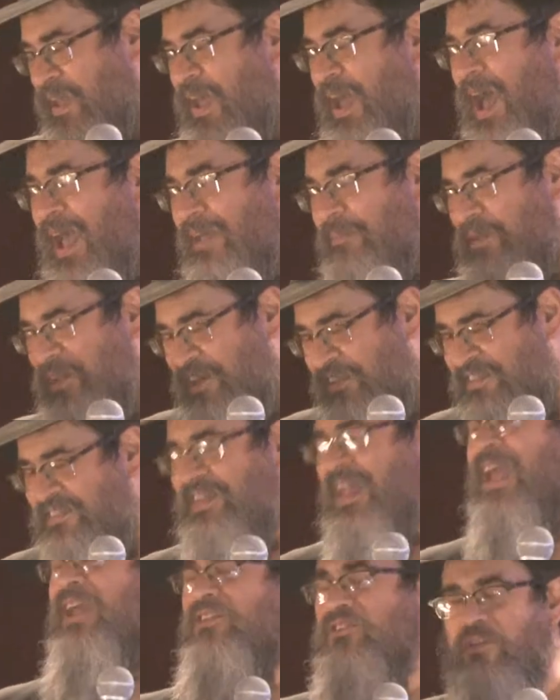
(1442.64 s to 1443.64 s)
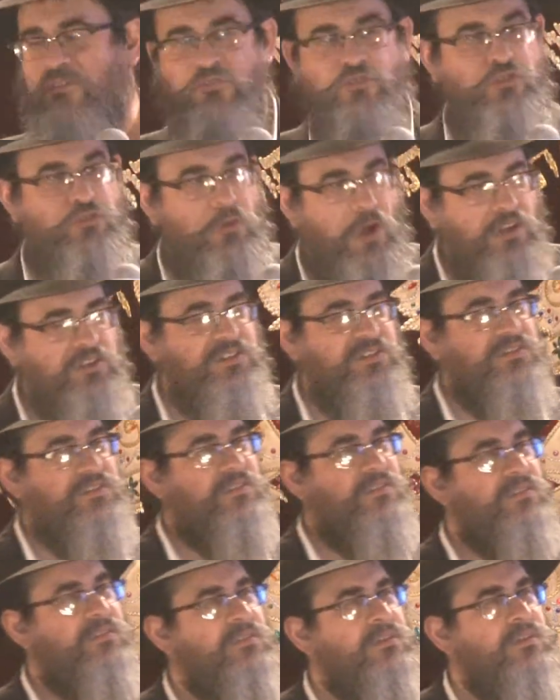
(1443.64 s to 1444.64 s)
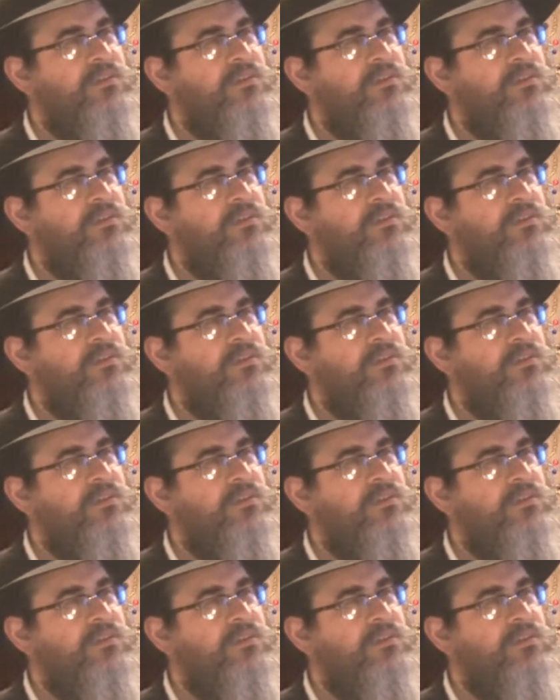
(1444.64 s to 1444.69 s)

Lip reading: I'm in a state of trust,